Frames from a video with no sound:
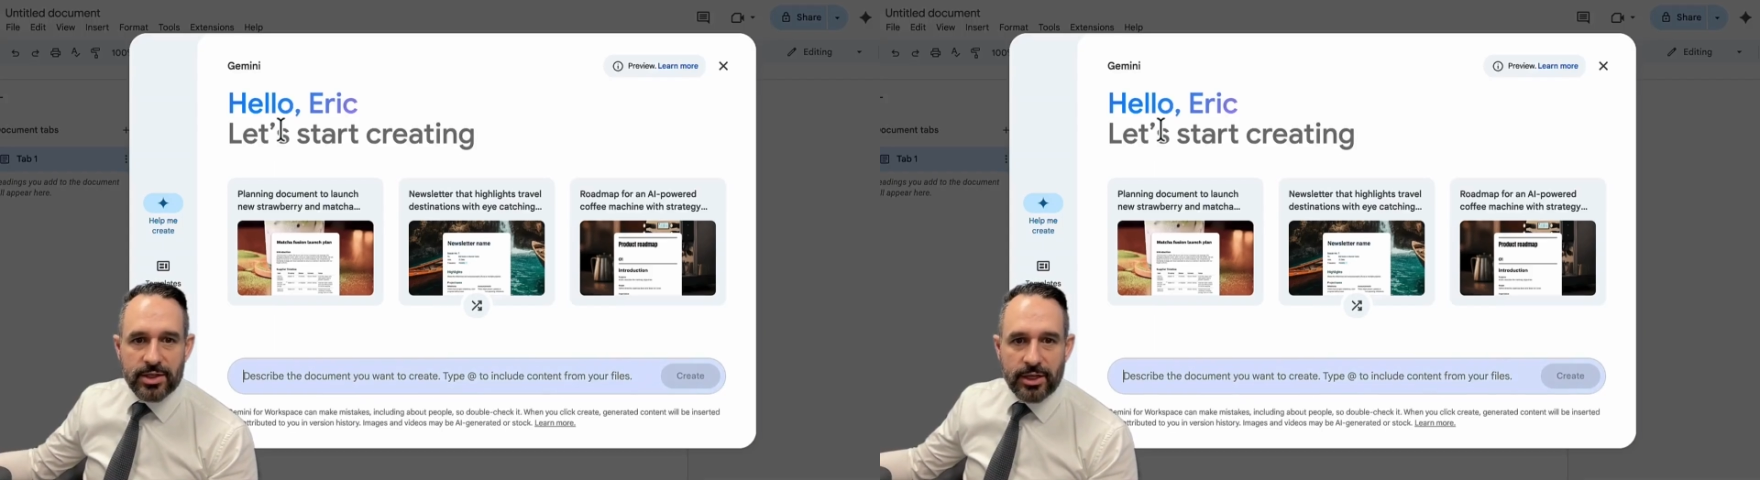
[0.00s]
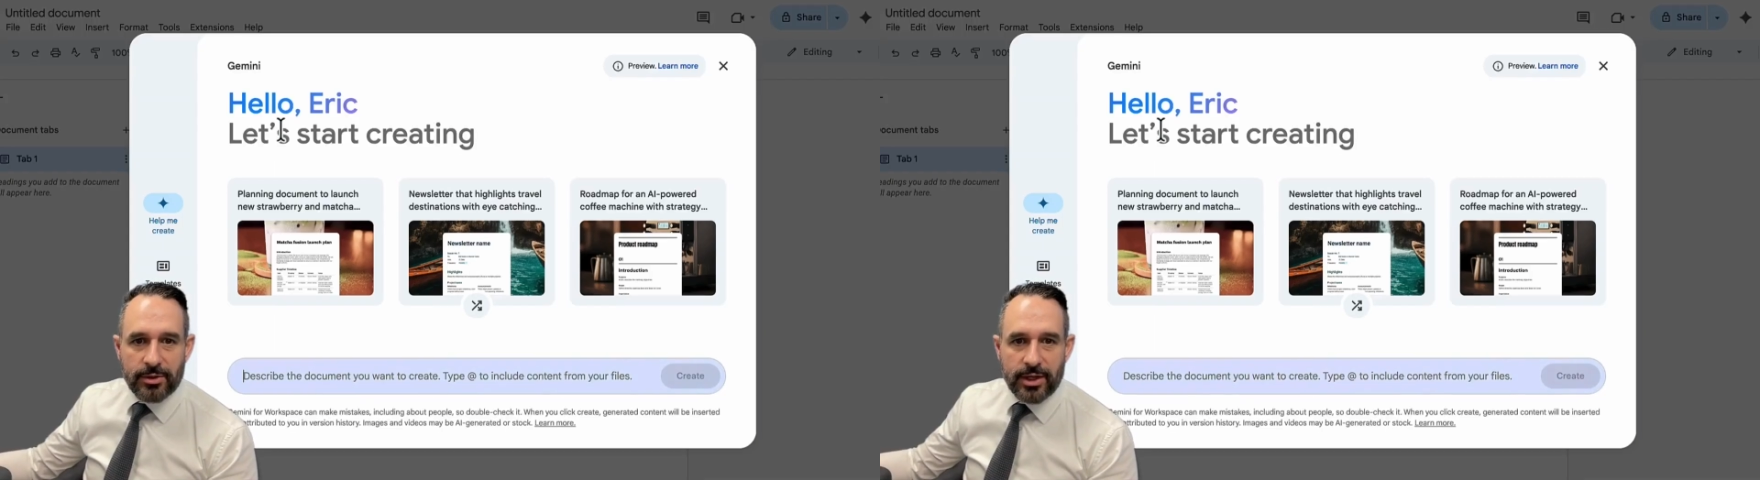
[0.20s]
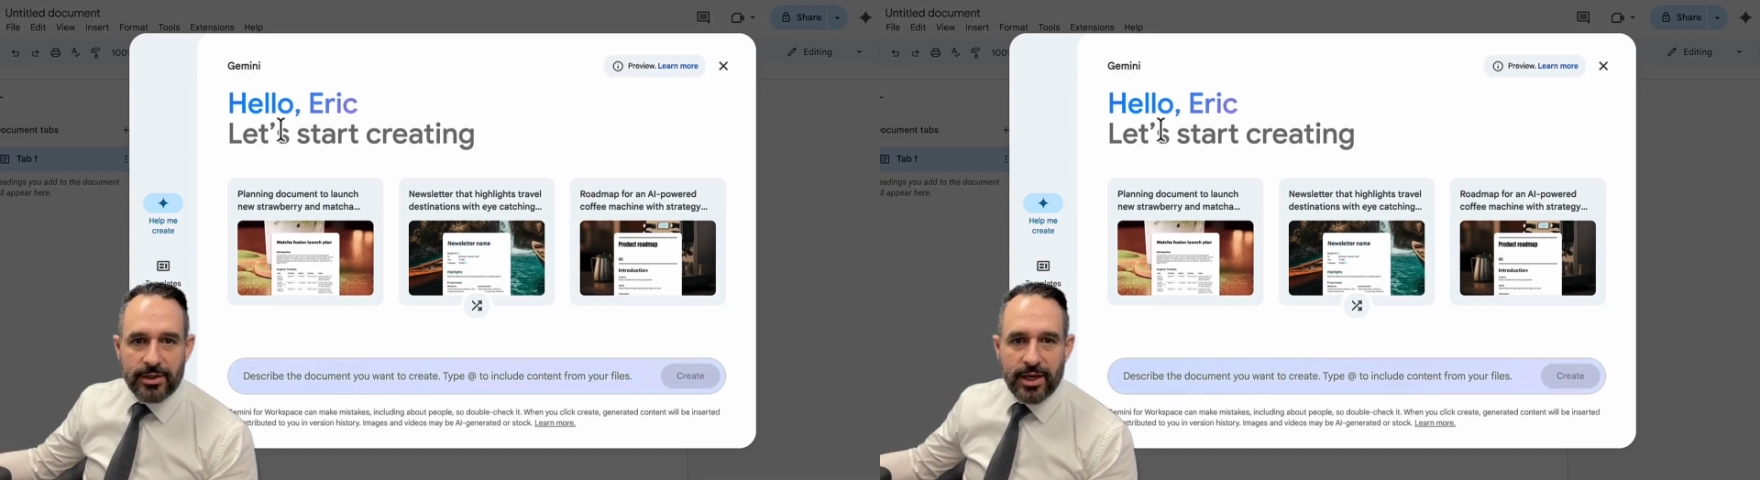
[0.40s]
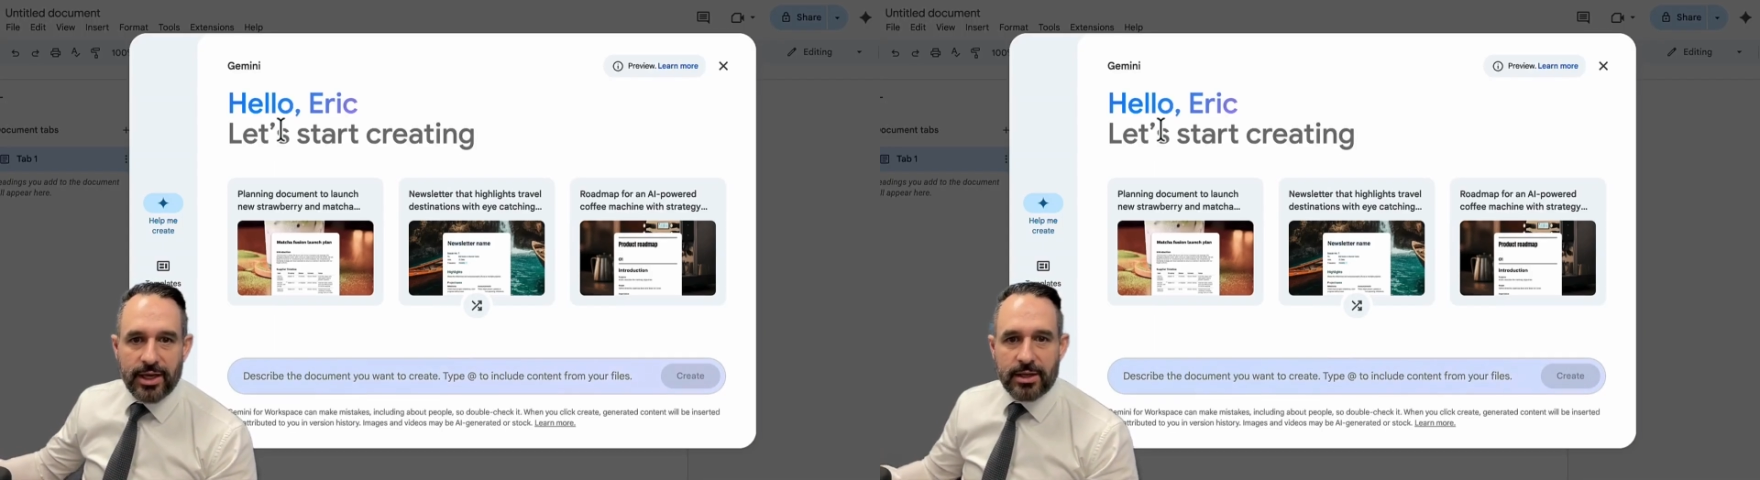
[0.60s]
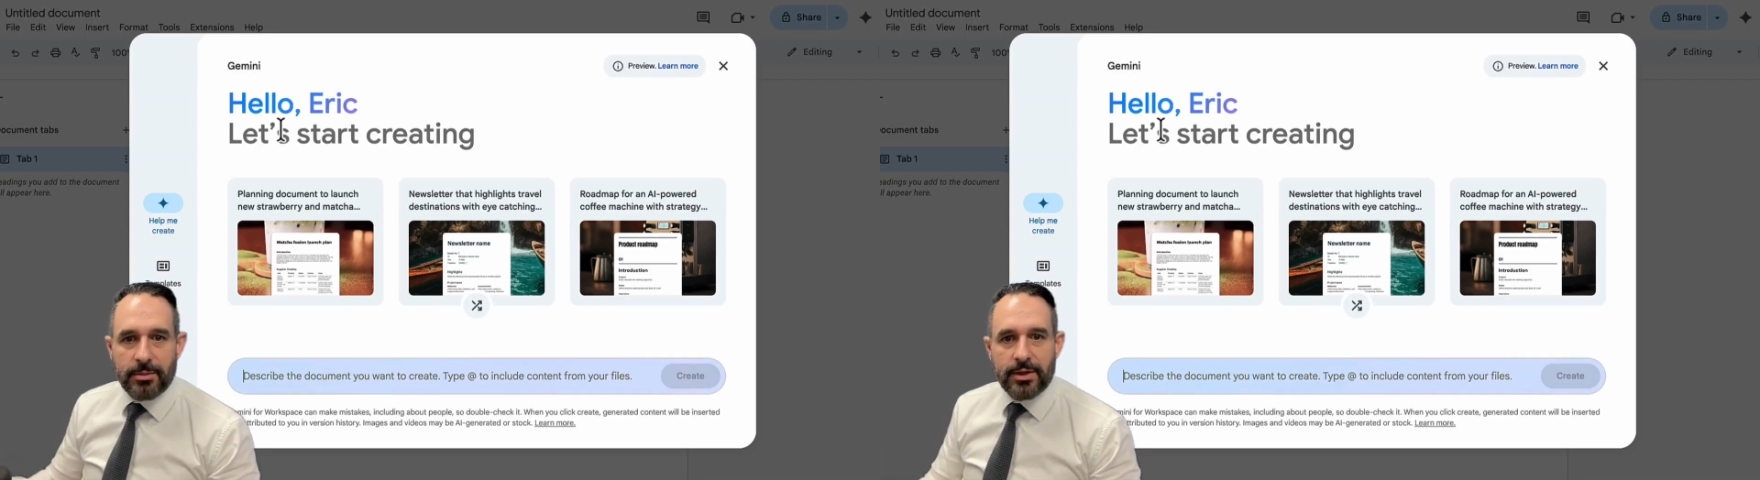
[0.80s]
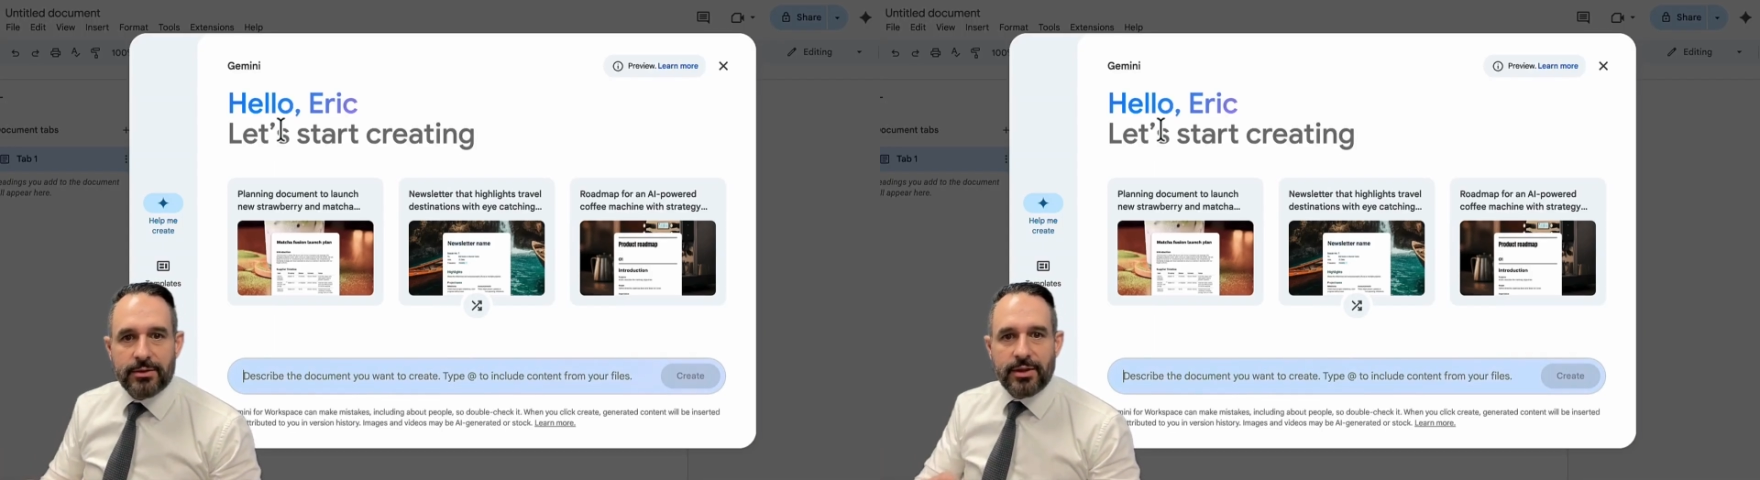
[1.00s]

Generate Documents.